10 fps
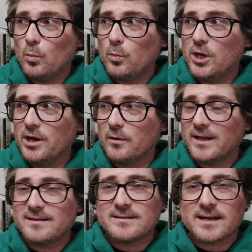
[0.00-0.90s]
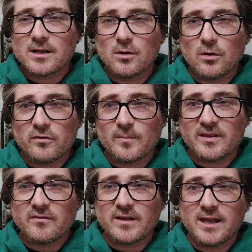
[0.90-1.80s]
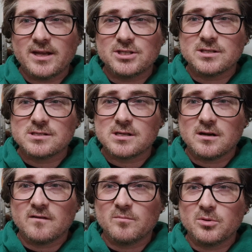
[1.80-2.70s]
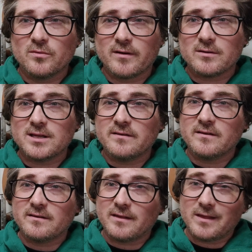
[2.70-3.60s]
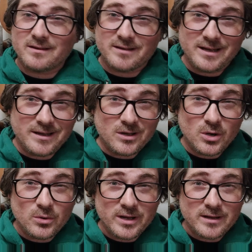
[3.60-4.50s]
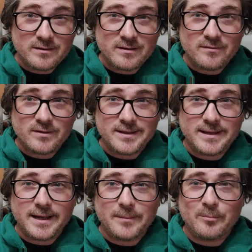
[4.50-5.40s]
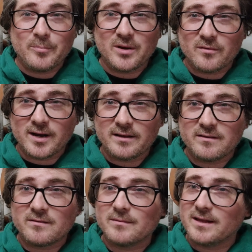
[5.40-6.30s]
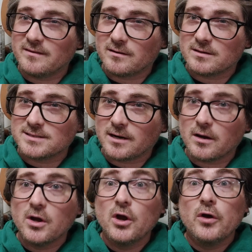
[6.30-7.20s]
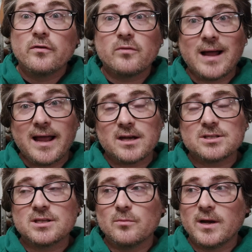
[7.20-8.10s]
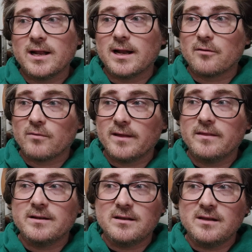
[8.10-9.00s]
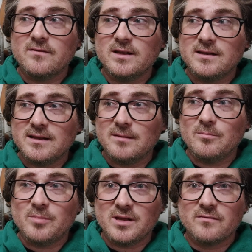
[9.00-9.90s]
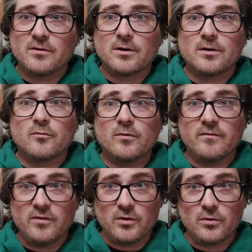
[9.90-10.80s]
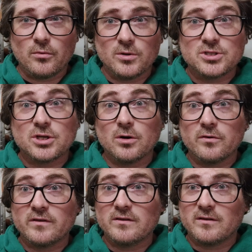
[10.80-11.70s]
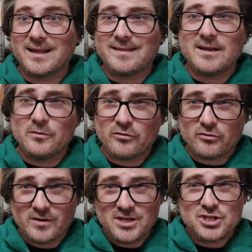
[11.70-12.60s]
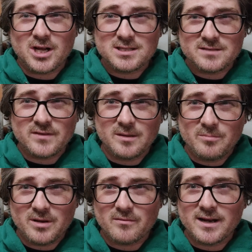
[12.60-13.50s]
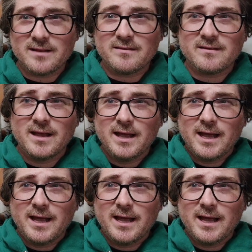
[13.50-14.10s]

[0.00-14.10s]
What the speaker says: like the technical specifications of Blu-ray releases and things like encoding and stuff like that, bit rates, etc., etc. So I actually went and I read the DVD Beaver review, which goes into like they do screenshots of like bit rates,